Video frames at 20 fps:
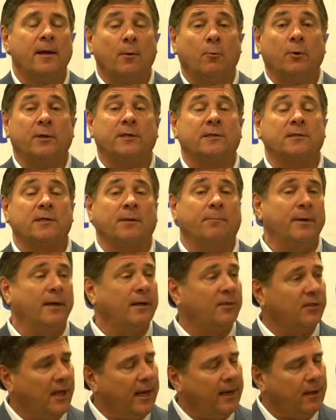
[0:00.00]
which is a
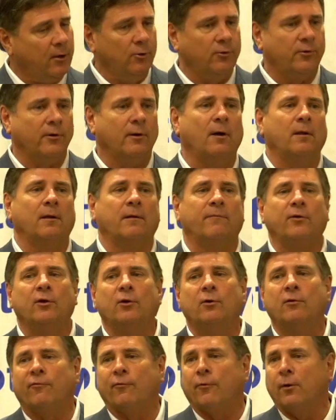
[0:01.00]
big thank you to all of
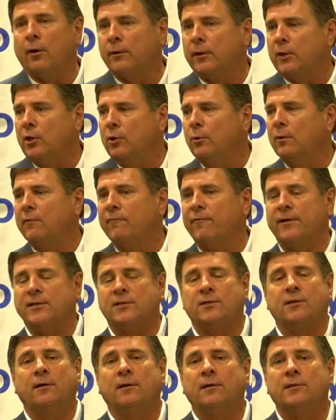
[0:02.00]
you for all that you
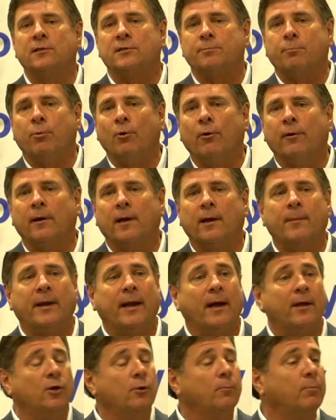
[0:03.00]
invested in this program
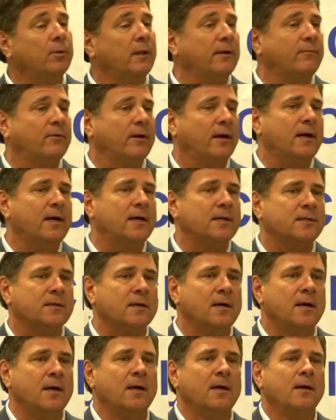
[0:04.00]
and how you believed in us,
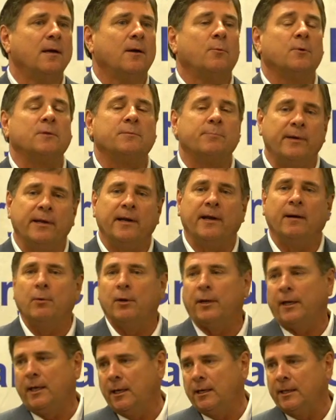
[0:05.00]
was being
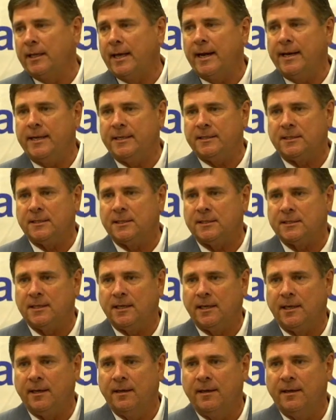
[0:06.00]
able to get in that ACC